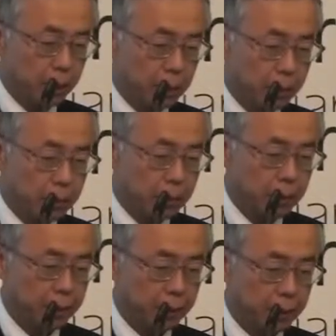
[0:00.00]
is
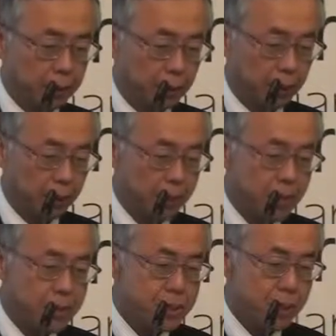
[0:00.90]
that uh,
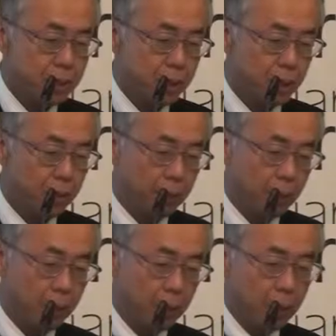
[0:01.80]
somehow
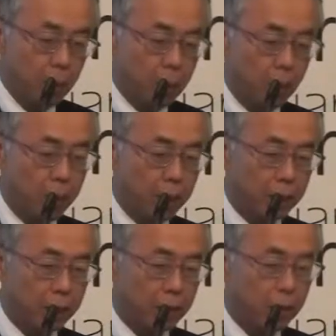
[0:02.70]

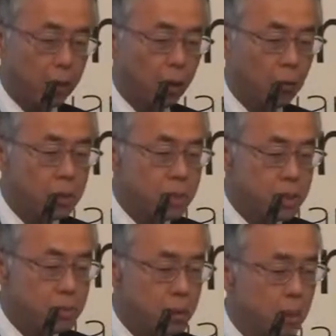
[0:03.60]
provide a common
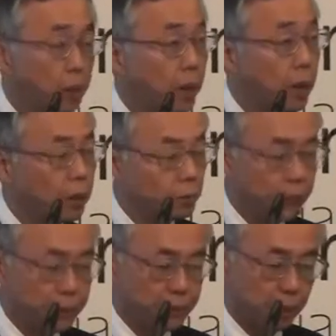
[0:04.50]
smart
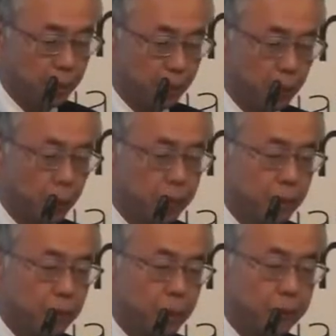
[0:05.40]
ecosystem with
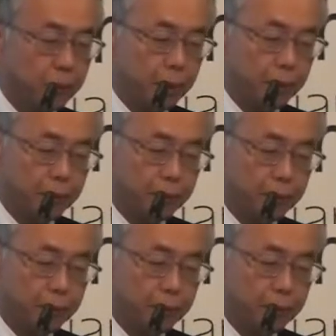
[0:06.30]
a partner